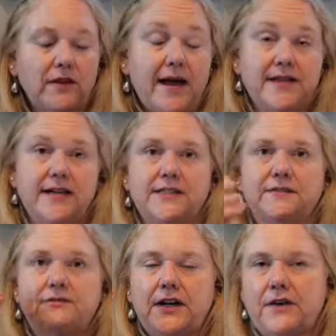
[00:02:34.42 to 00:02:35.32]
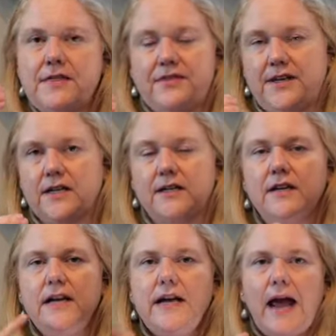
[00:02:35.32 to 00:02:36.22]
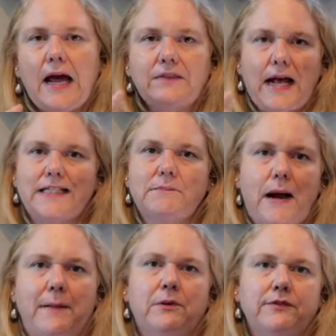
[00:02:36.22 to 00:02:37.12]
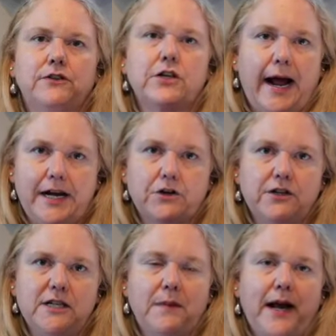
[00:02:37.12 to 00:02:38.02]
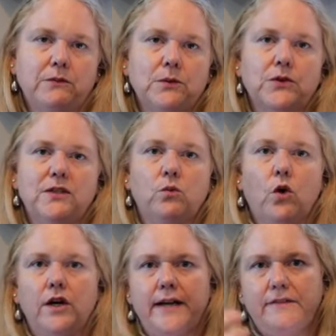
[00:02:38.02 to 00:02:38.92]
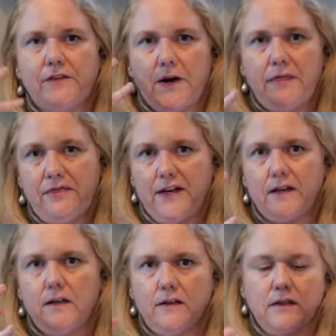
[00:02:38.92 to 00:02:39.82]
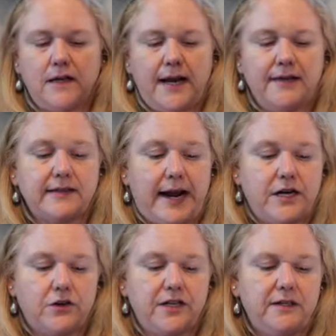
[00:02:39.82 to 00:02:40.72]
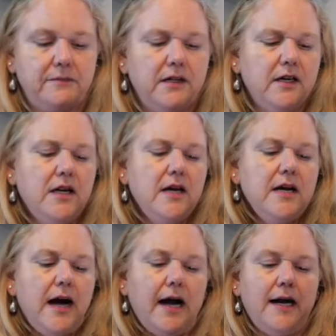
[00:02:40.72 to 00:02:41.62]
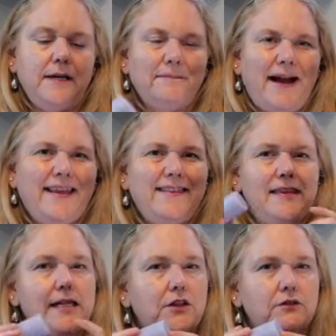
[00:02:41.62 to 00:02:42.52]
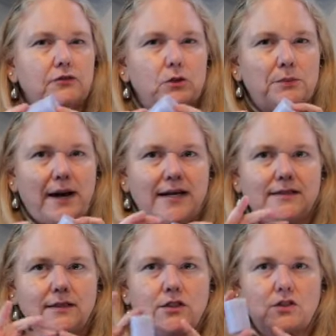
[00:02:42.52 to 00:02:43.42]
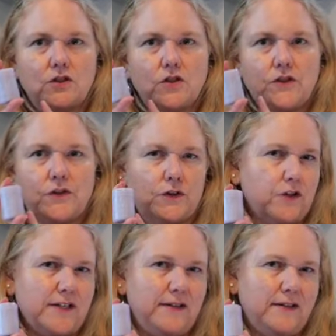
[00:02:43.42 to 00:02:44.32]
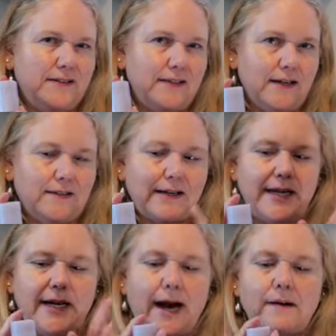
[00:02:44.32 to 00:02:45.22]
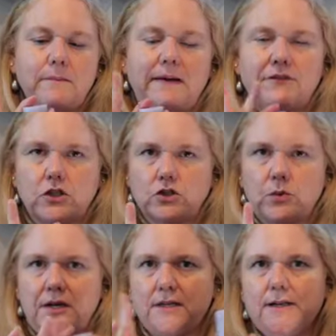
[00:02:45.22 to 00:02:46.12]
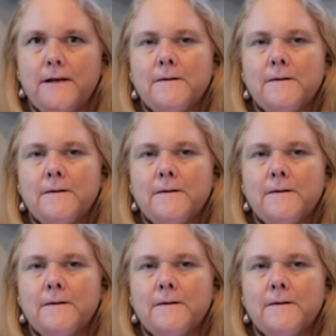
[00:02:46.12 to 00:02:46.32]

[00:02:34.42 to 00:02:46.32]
like it. It's very thick and that's my preferred eye cream. I really want a very thick, nice eye cream. I think the full price is $36. I got my first one